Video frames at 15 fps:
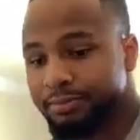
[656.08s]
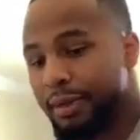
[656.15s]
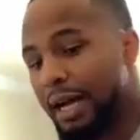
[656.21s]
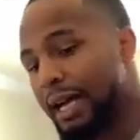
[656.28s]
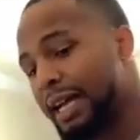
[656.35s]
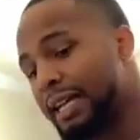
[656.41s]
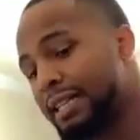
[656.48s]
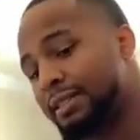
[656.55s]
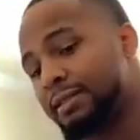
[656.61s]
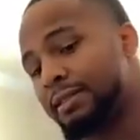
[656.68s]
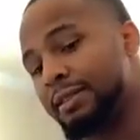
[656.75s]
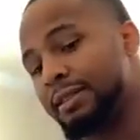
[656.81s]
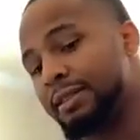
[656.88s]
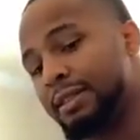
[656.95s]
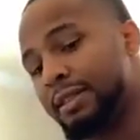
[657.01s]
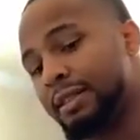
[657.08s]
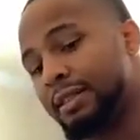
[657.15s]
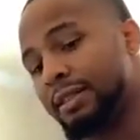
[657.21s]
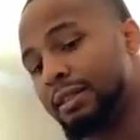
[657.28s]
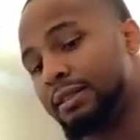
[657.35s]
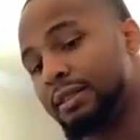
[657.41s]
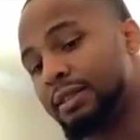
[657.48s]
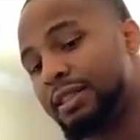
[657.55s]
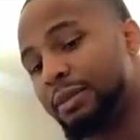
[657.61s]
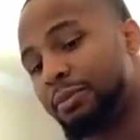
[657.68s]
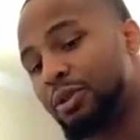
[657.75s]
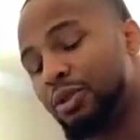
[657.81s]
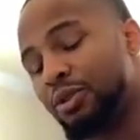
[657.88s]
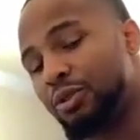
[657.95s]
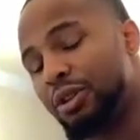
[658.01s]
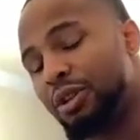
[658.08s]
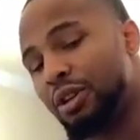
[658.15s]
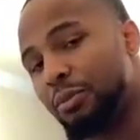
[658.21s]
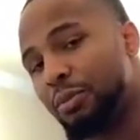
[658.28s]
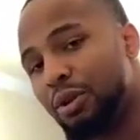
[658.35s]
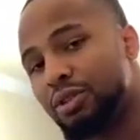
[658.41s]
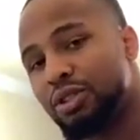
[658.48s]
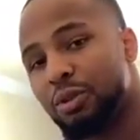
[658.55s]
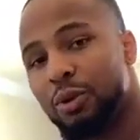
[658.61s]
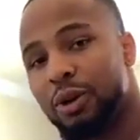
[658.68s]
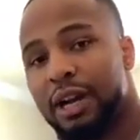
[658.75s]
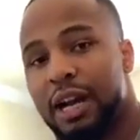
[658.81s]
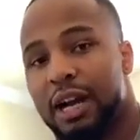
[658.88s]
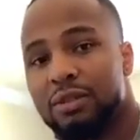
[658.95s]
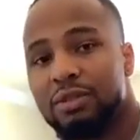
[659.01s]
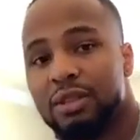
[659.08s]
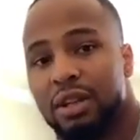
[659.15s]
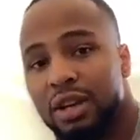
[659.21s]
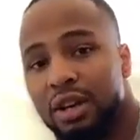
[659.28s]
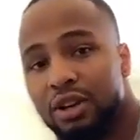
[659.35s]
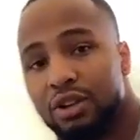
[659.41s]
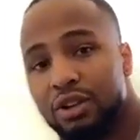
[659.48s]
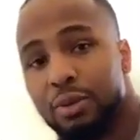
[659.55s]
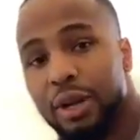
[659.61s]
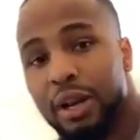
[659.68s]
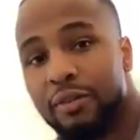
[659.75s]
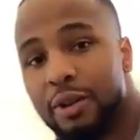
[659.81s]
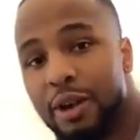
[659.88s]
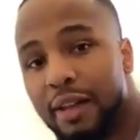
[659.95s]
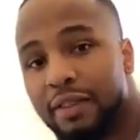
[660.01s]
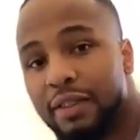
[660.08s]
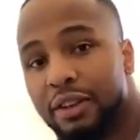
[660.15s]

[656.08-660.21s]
guess the typical, you know, post your workouts, do whatever you have to